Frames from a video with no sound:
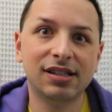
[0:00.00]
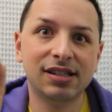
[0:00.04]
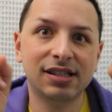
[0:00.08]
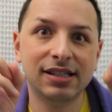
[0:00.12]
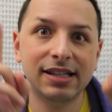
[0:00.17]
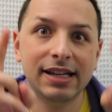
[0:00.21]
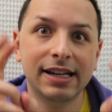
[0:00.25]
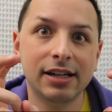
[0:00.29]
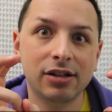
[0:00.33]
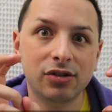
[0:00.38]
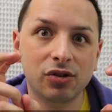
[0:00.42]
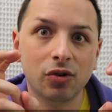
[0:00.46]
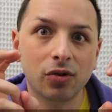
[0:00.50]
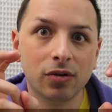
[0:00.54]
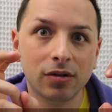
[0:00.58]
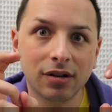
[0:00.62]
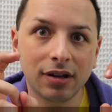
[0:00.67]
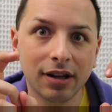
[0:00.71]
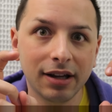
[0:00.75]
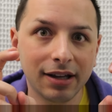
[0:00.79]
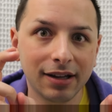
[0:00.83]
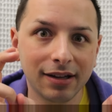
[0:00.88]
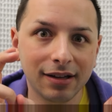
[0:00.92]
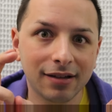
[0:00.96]

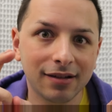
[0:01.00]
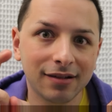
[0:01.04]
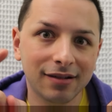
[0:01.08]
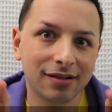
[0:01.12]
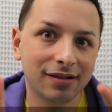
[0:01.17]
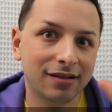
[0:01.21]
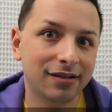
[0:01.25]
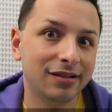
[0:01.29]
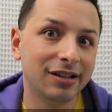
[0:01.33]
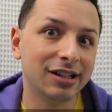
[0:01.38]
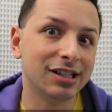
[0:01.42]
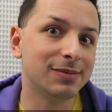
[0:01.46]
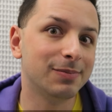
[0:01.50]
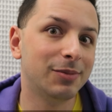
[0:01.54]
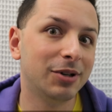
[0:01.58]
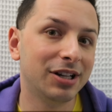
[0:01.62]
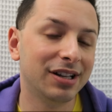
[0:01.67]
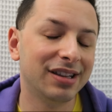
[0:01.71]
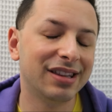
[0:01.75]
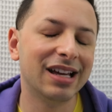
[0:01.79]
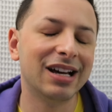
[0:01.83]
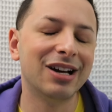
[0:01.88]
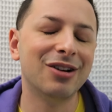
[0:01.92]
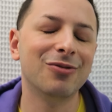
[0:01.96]
standardly Let's
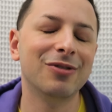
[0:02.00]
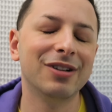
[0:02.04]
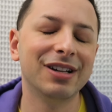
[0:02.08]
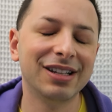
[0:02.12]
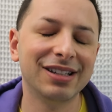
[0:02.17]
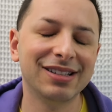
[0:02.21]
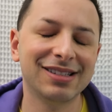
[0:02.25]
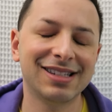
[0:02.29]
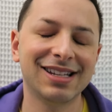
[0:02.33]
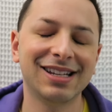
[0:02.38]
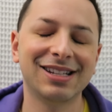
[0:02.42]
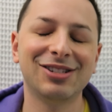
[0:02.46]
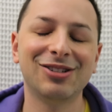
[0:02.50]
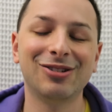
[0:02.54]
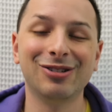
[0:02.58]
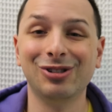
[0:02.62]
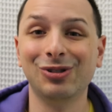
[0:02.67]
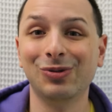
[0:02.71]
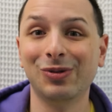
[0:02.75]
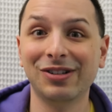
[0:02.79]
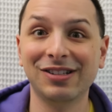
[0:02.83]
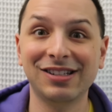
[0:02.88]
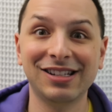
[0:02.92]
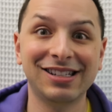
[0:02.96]
put it that way in
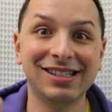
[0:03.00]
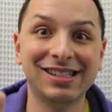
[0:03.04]
Scientology words.